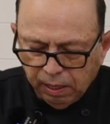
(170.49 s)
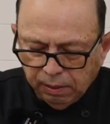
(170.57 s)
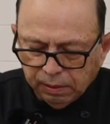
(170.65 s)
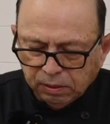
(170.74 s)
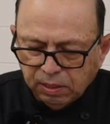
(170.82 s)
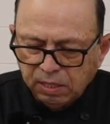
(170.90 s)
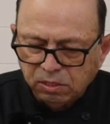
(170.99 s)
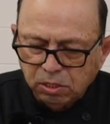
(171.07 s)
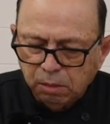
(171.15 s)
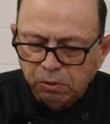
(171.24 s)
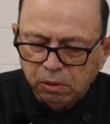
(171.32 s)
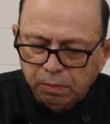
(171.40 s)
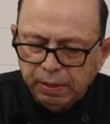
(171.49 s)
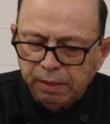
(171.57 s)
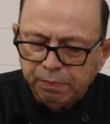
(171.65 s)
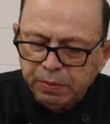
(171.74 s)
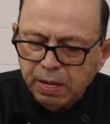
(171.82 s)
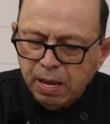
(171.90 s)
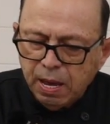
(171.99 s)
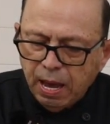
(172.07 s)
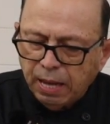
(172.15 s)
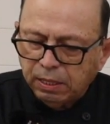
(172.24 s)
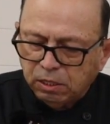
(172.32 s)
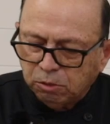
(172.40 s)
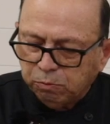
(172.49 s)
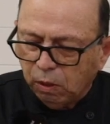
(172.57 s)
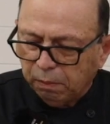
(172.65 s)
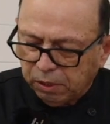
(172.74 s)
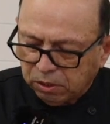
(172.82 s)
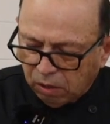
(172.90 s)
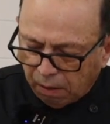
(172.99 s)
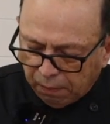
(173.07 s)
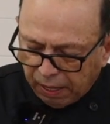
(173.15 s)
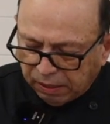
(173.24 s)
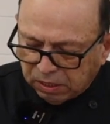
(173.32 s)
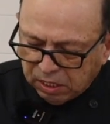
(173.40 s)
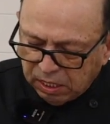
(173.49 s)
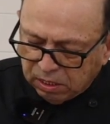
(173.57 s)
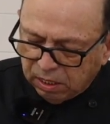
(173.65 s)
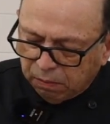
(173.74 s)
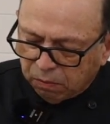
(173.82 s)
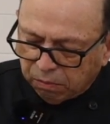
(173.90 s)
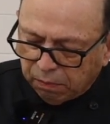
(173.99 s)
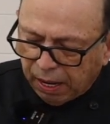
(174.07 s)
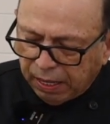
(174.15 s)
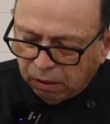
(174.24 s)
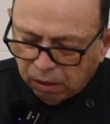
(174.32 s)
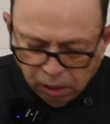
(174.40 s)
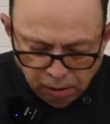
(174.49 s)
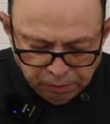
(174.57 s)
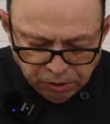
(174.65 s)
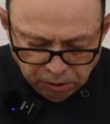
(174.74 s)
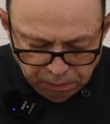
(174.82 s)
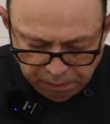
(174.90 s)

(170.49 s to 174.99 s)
and let that simmer a little bit. And at this point, I'm going to start my seasoning with my herbs.